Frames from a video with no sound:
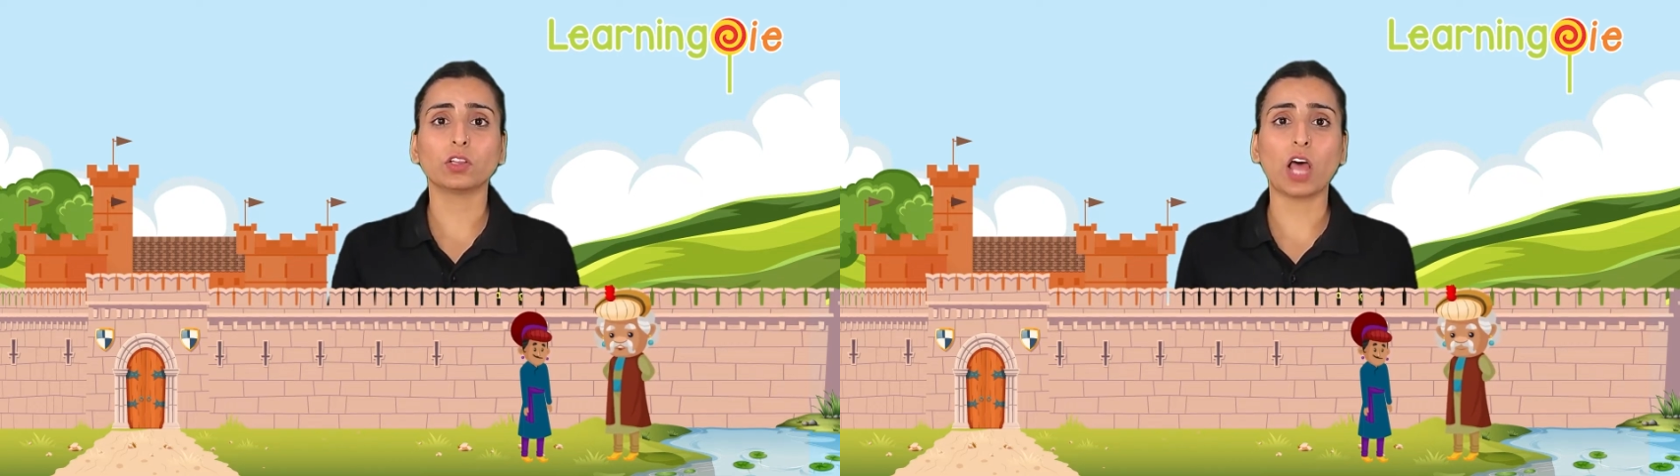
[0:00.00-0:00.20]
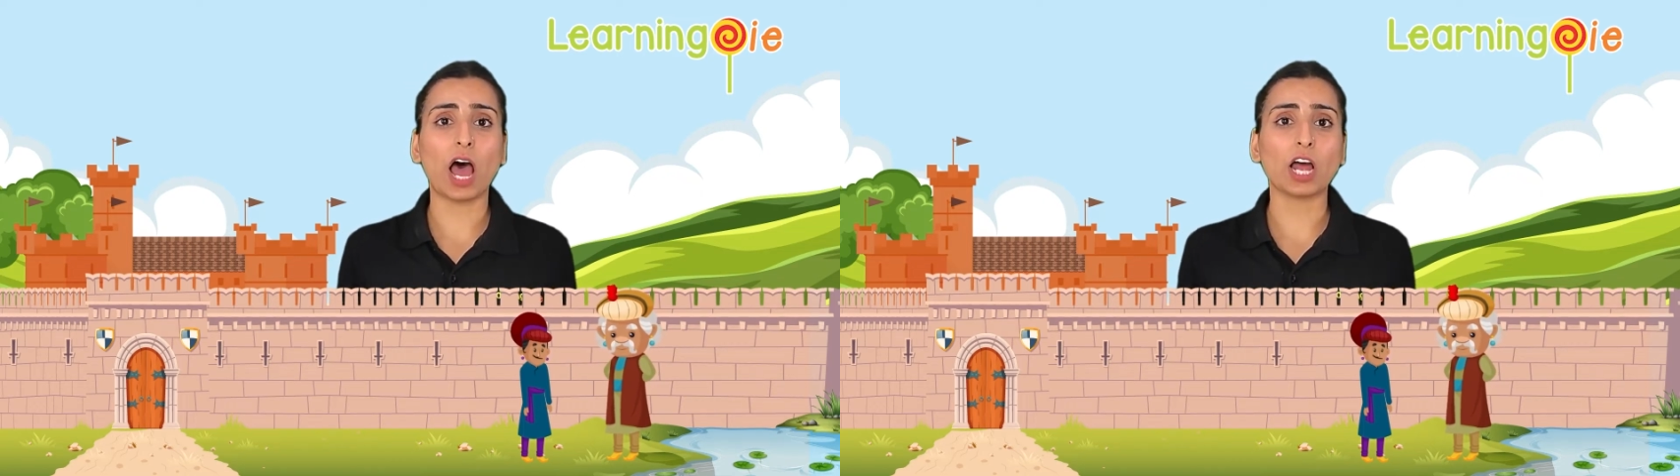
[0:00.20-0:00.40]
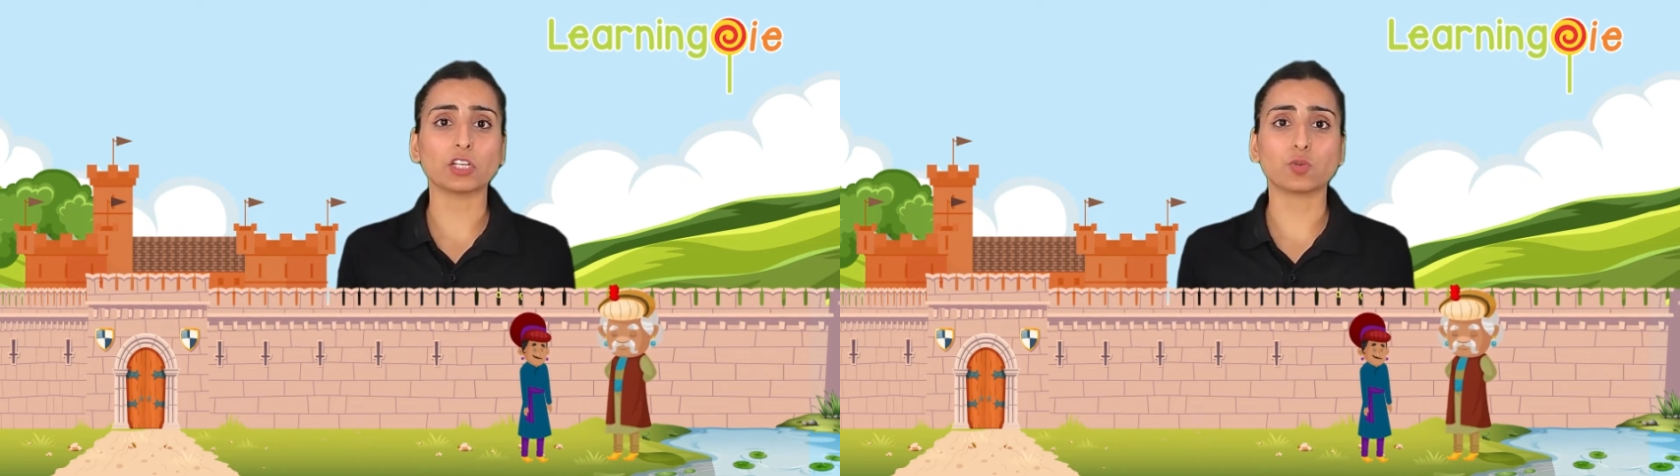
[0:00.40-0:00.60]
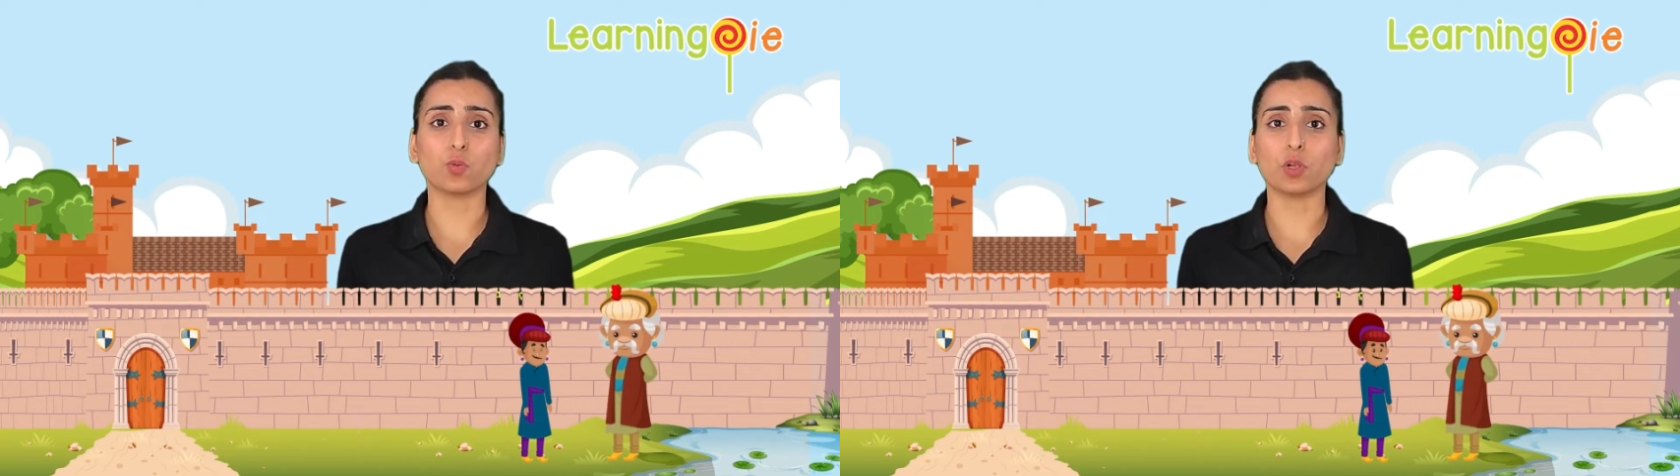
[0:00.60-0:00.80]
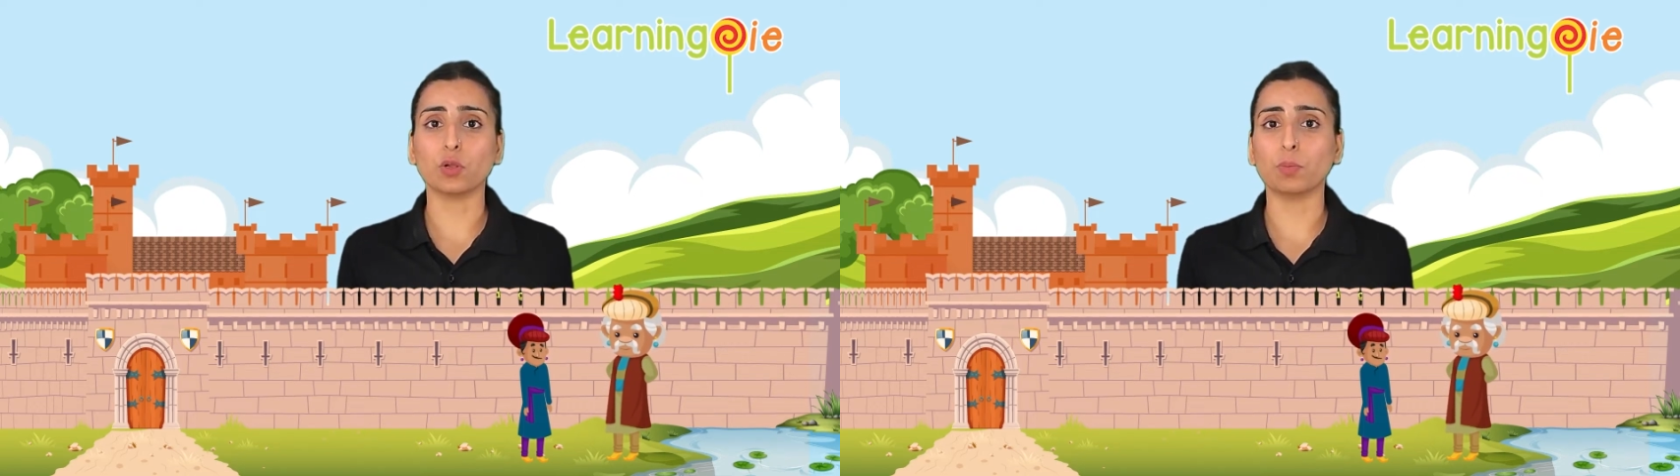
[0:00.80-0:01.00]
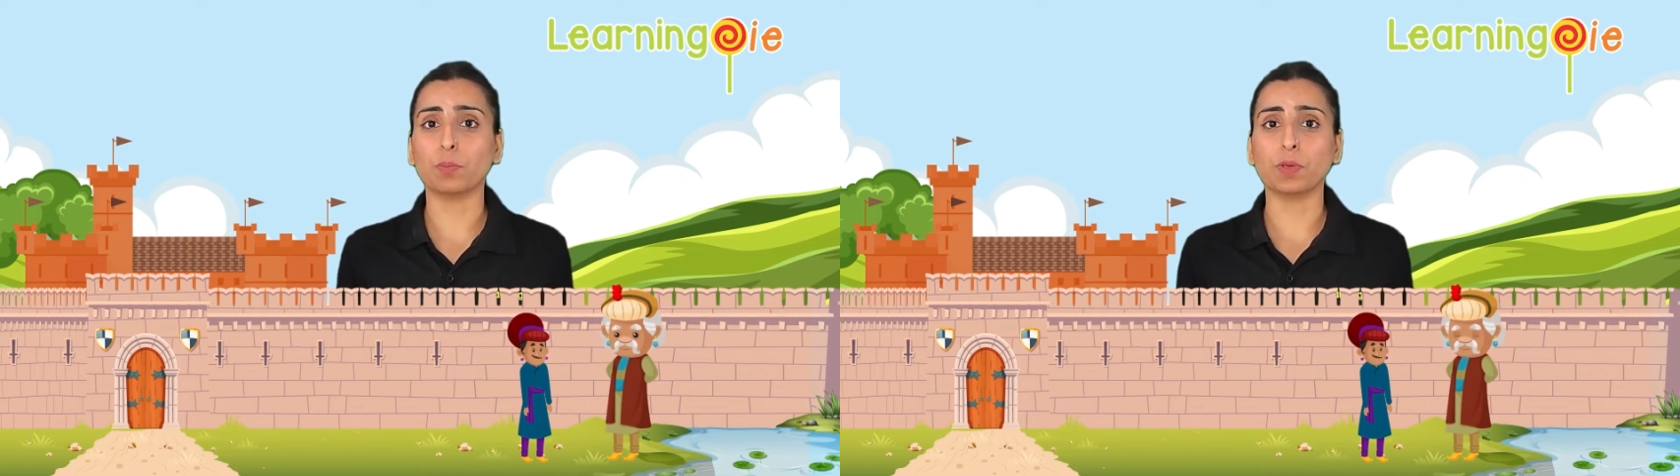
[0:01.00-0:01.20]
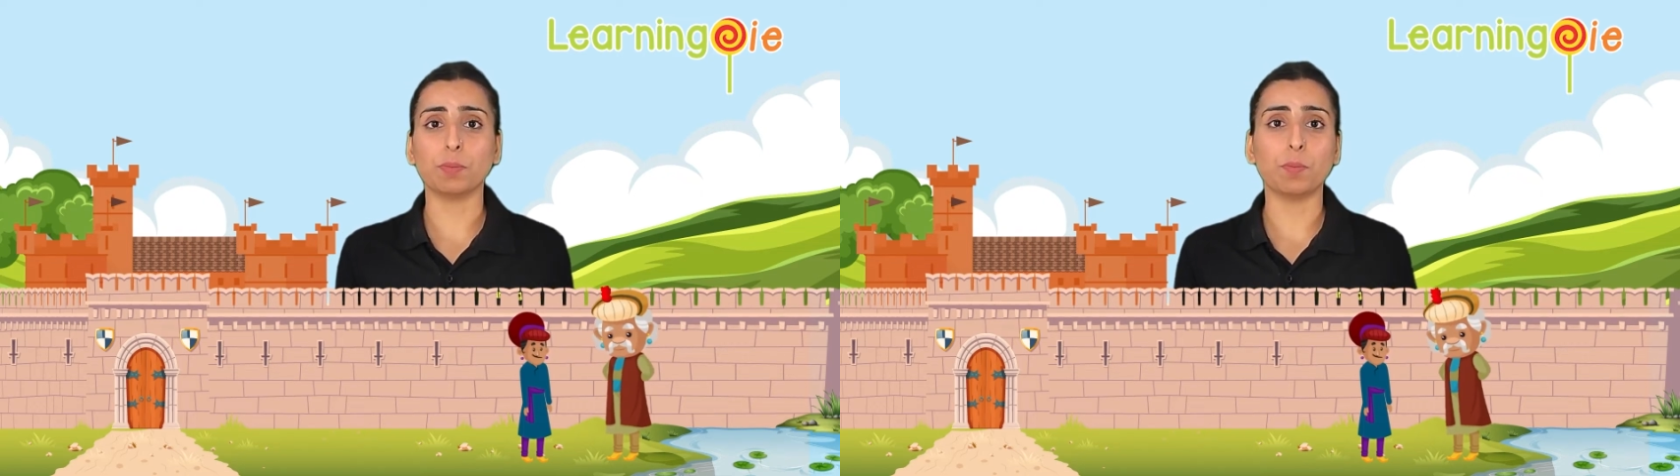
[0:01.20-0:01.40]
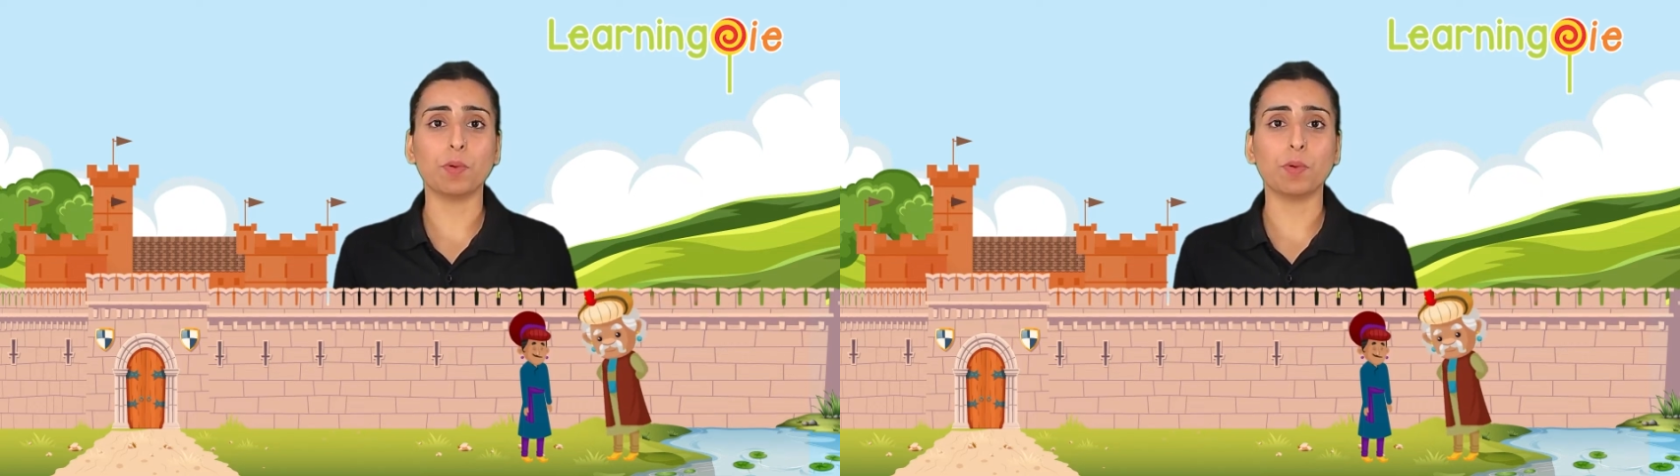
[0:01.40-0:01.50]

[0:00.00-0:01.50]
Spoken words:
that will be